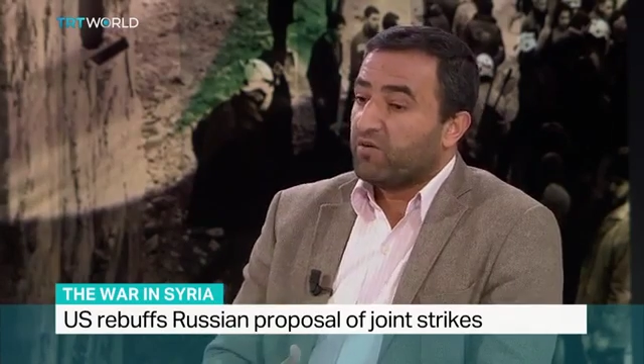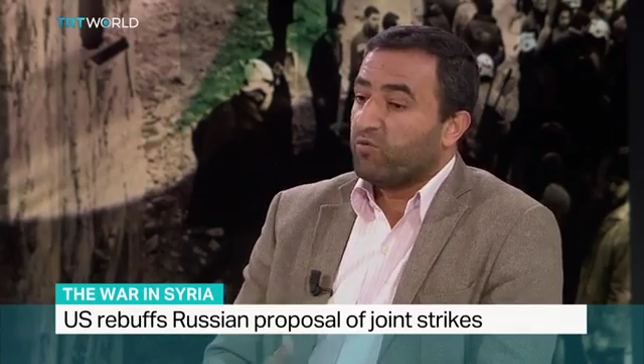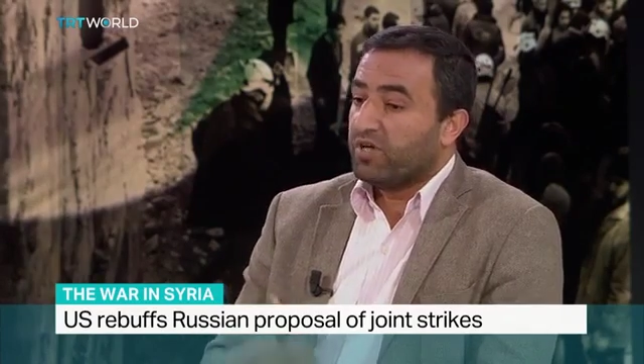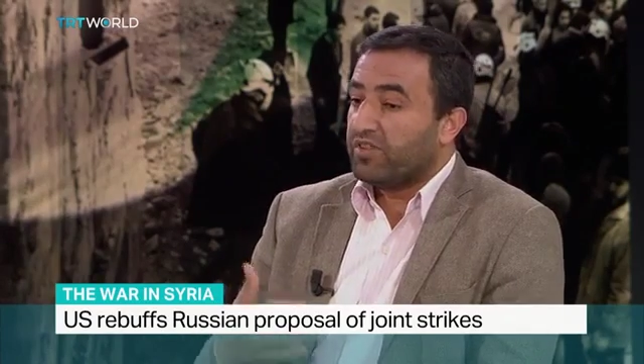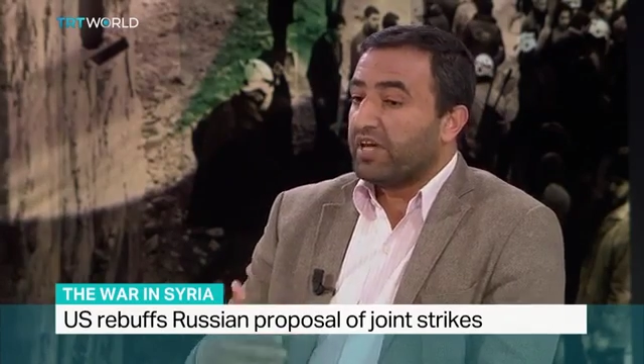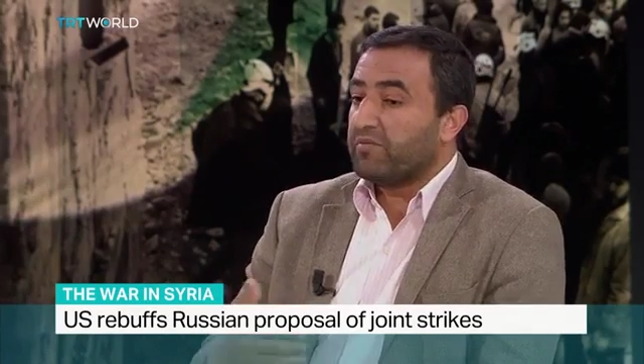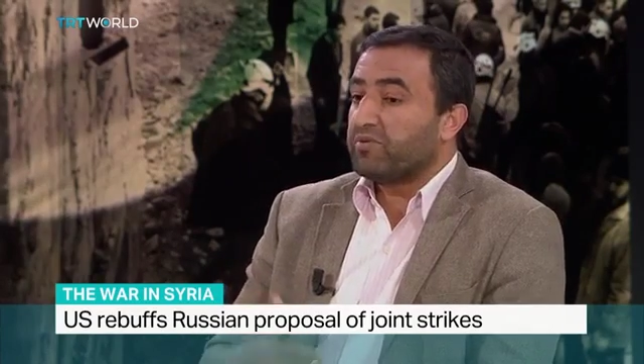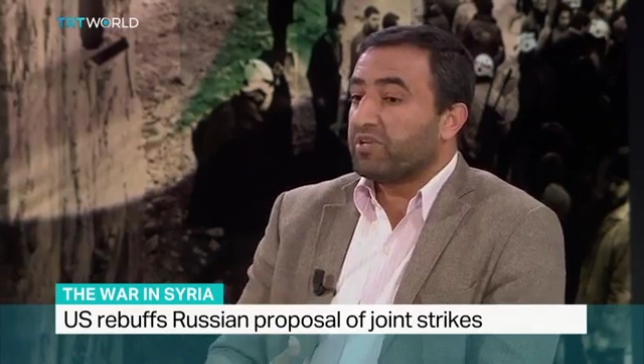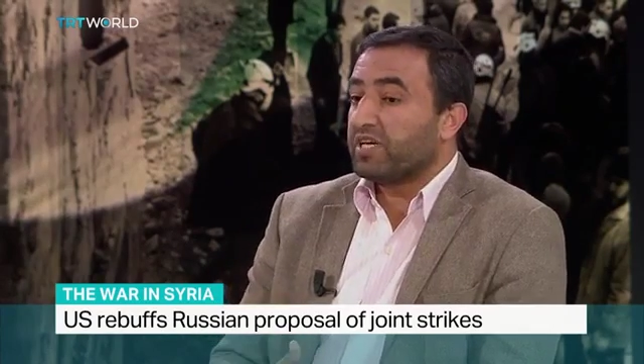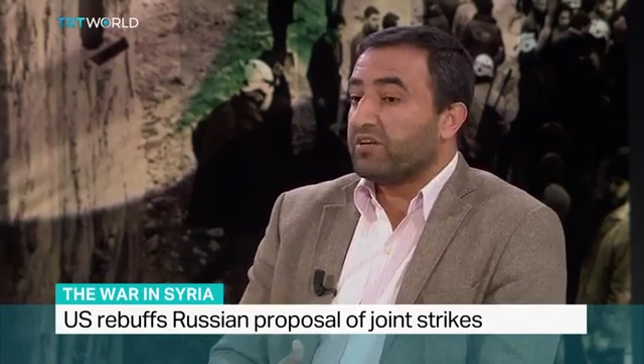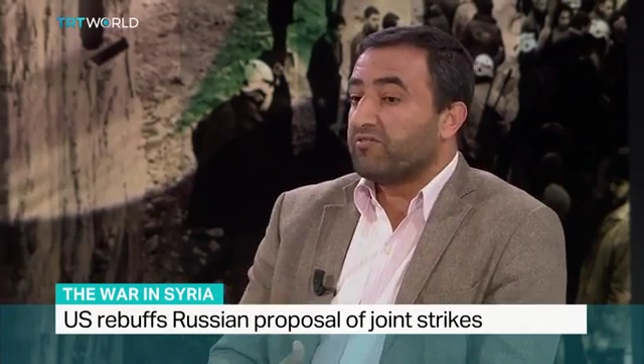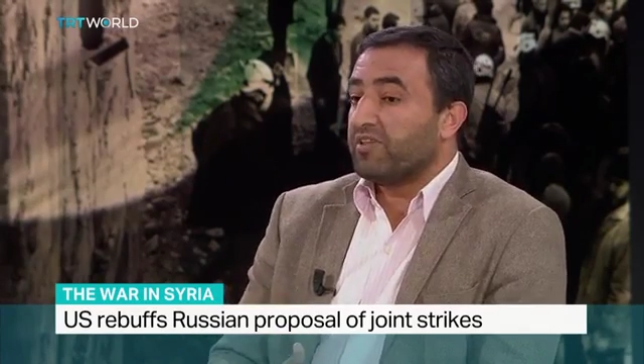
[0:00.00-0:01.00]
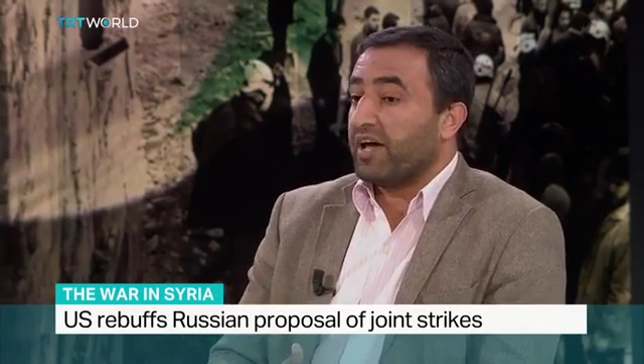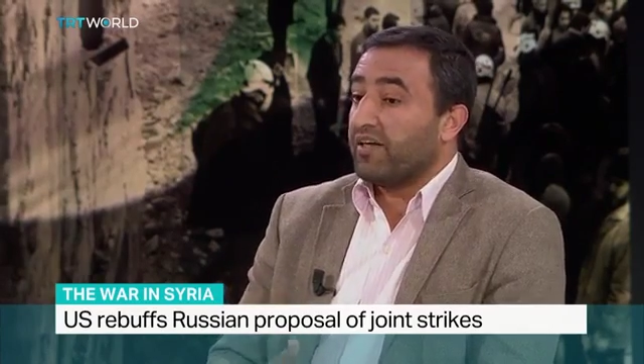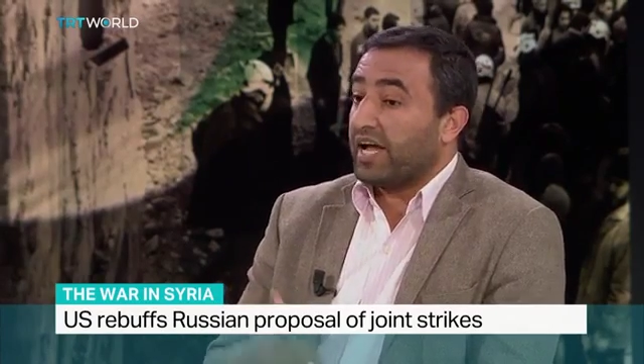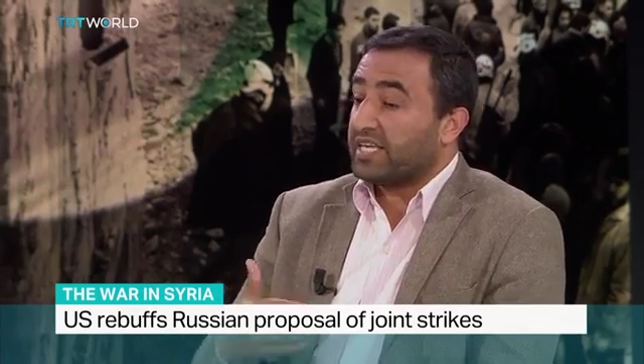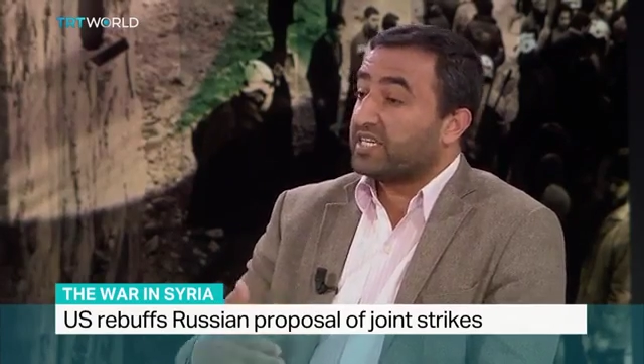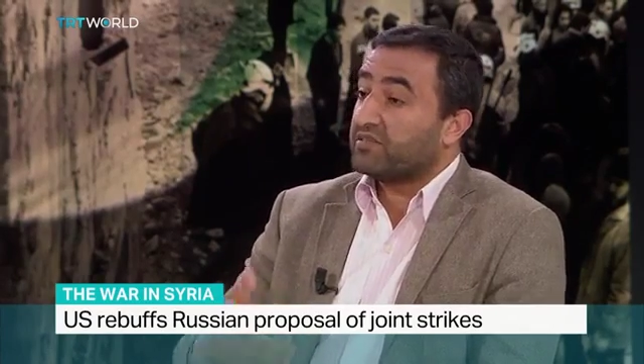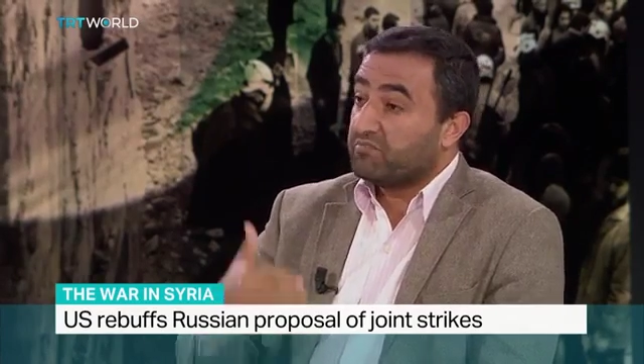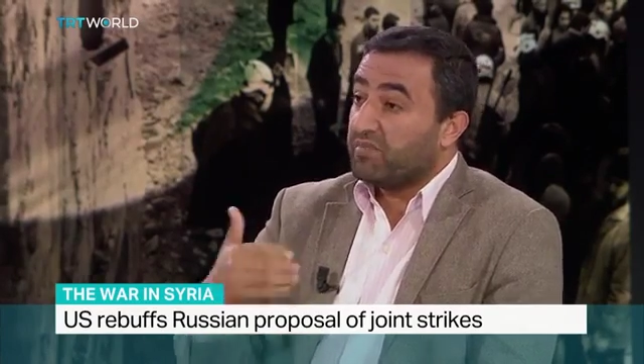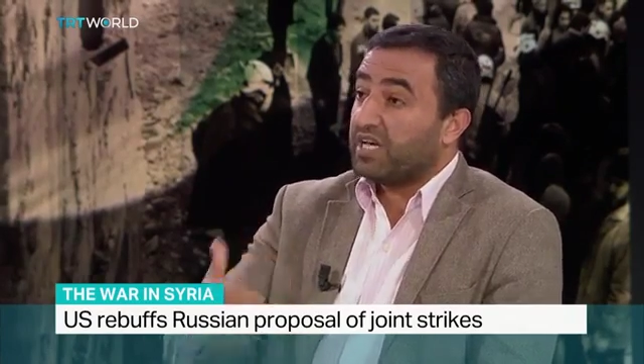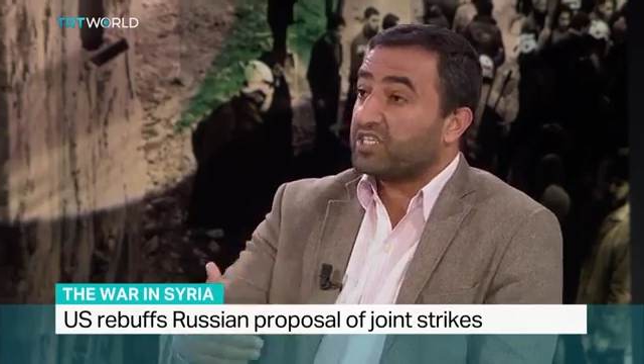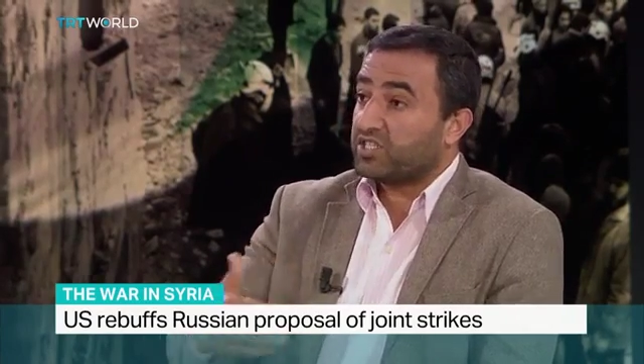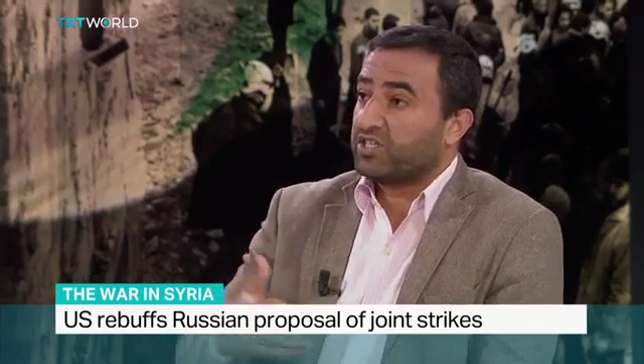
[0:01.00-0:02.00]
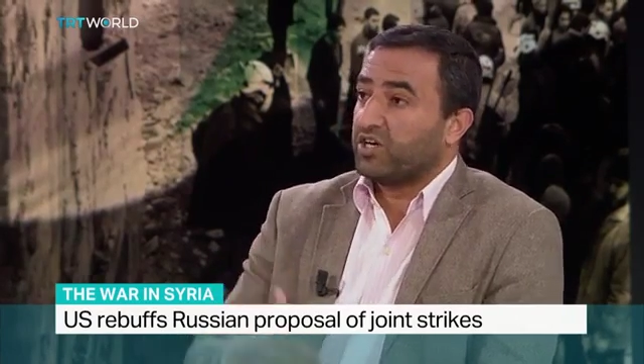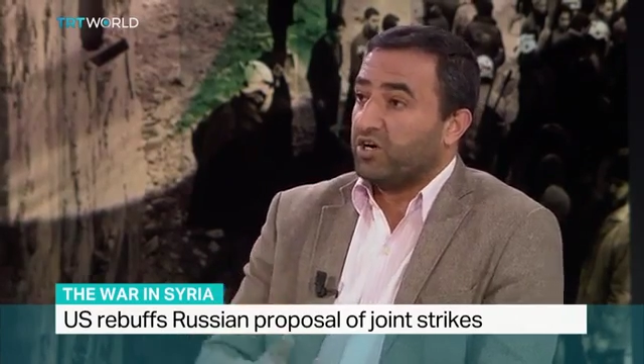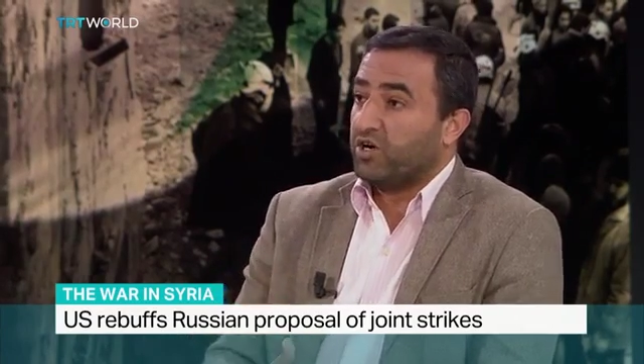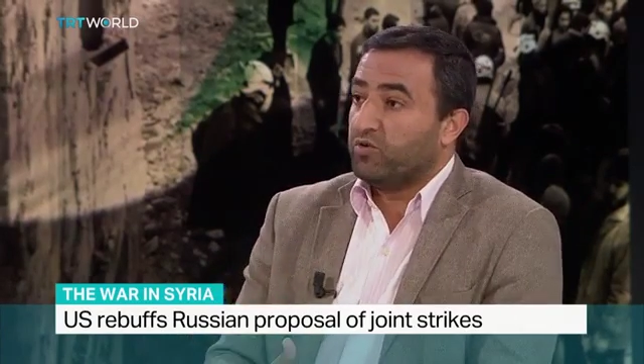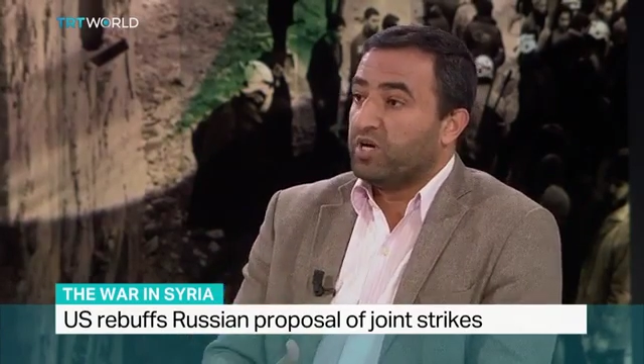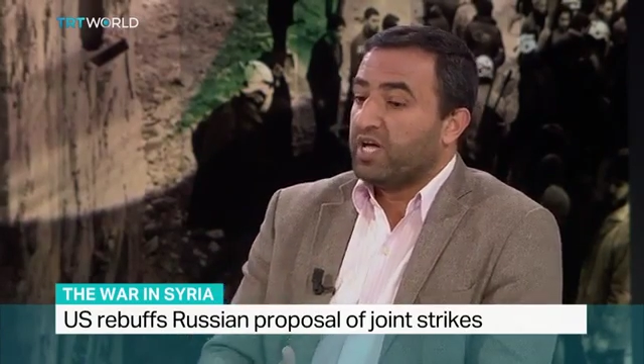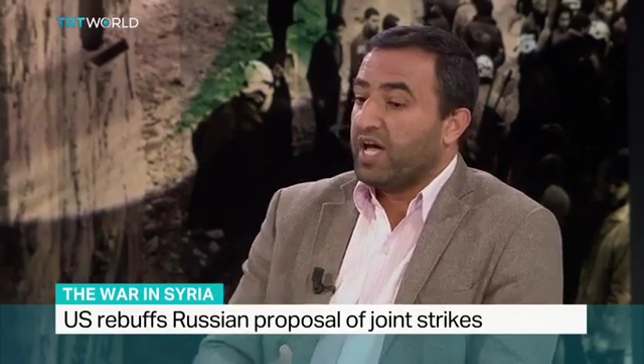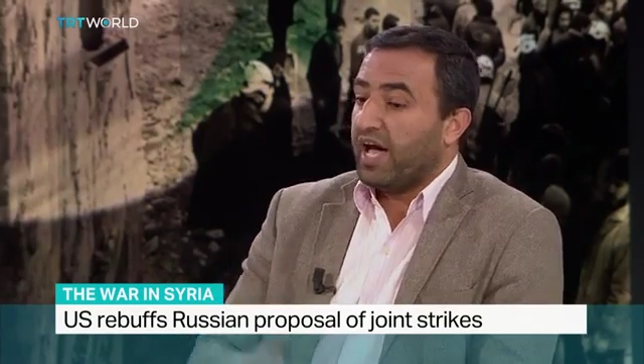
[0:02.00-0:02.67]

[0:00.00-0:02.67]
when they believe that Assad must go